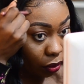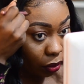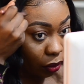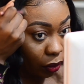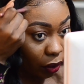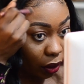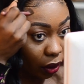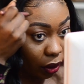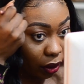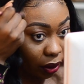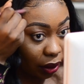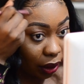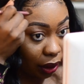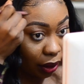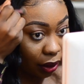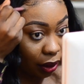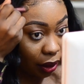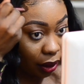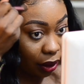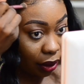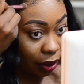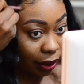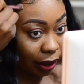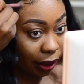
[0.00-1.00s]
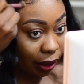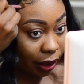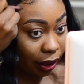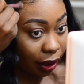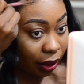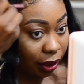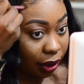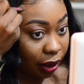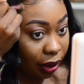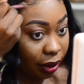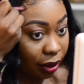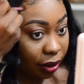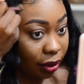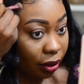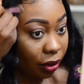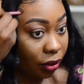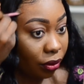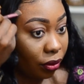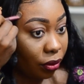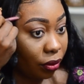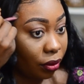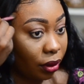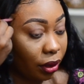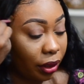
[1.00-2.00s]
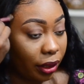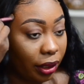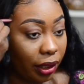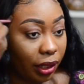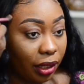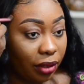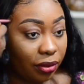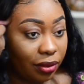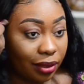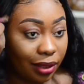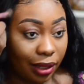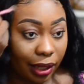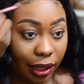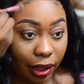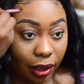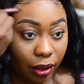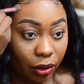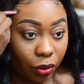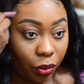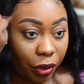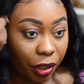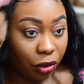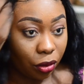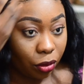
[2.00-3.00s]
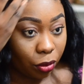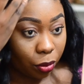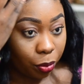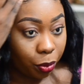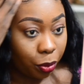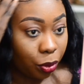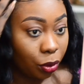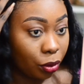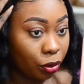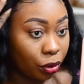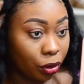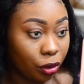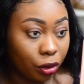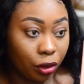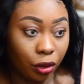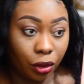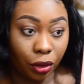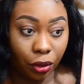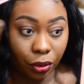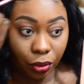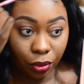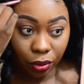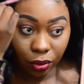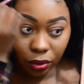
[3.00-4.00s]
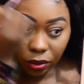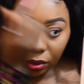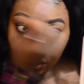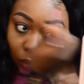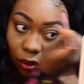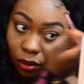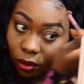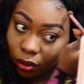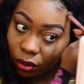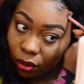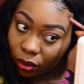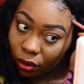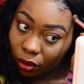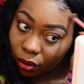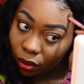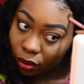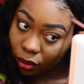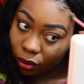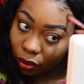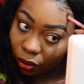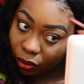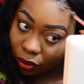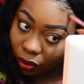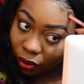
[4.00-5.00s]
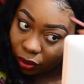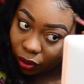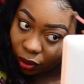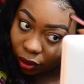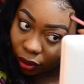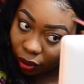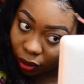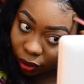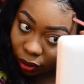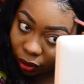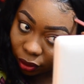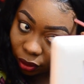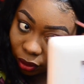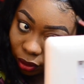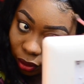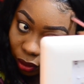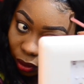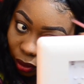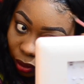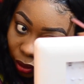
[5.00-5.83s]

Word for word: because that thing is like adhesive it leaves like when you put glue on your hand